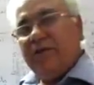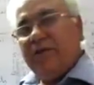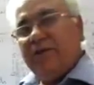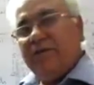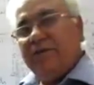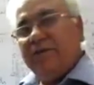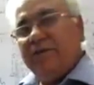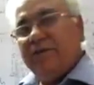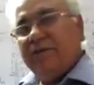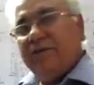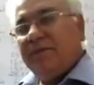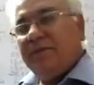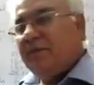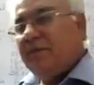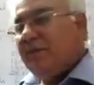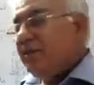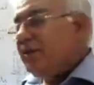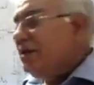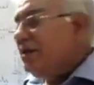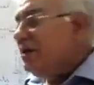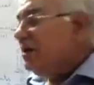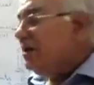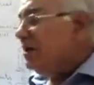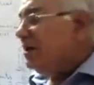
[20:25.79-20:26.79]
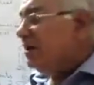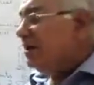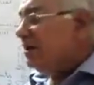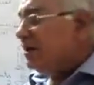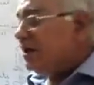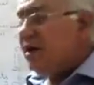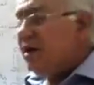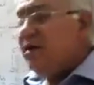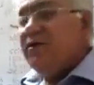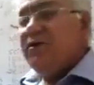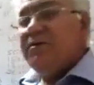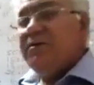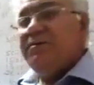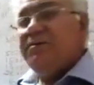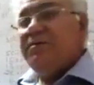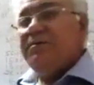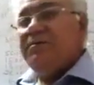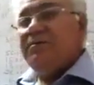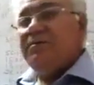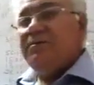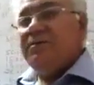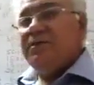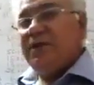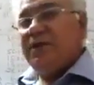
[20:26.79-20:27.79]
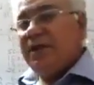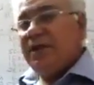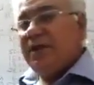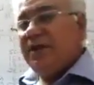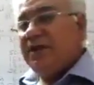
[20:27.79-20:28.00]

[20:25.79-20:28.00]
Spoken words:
Okay. Now the